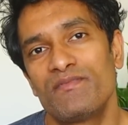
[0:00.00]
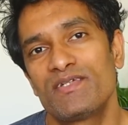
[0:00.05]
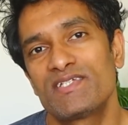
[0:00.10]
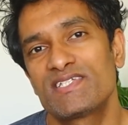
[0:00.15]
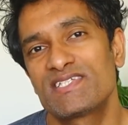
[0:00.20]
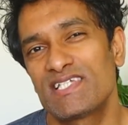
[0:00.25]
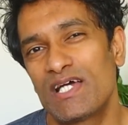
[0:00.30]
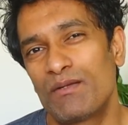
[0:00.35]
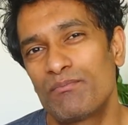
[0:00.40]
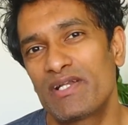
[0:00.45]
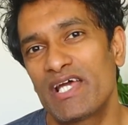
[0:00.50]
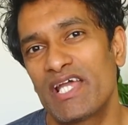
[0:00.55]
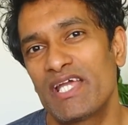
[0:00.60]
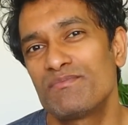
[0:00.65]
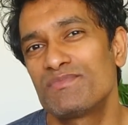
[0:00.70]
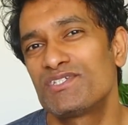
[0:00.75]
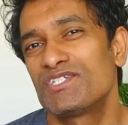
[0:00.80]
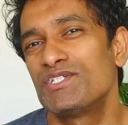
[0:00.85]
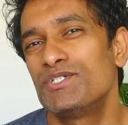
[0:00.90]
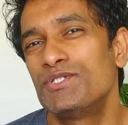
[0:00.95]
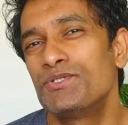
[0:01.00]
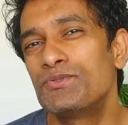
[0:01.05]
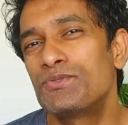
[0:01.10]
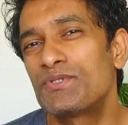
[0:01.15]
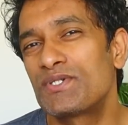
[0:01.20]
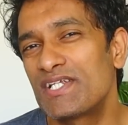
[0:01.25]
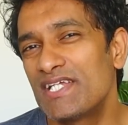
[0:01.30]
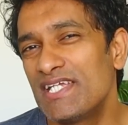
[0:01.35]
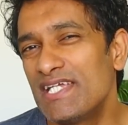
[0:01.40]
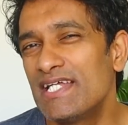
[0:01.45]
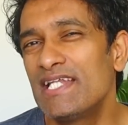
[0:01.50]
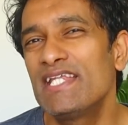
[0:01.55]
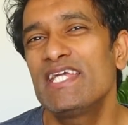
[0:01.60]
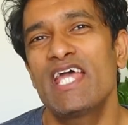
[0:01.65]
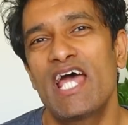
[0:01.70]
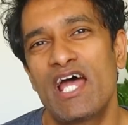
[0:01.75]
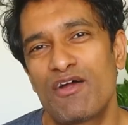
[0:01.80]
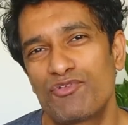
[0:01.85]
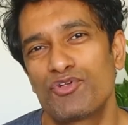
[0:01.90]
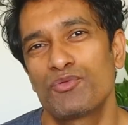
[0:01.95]
Sometimes you
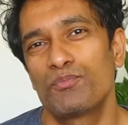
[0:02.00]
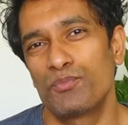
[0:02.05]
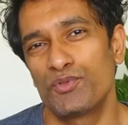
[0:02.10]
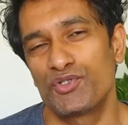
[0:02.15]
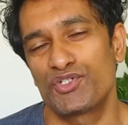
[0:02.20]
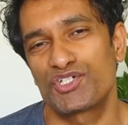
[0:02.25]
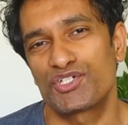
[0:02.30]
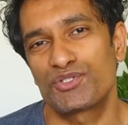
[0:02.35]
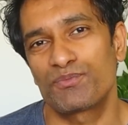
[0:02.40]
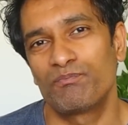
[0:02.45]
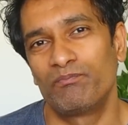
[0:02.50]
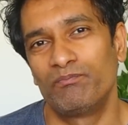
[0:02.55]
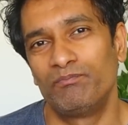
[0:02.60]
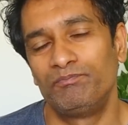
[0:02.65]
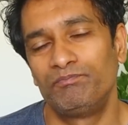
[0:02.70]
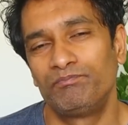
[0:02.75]
really have to push.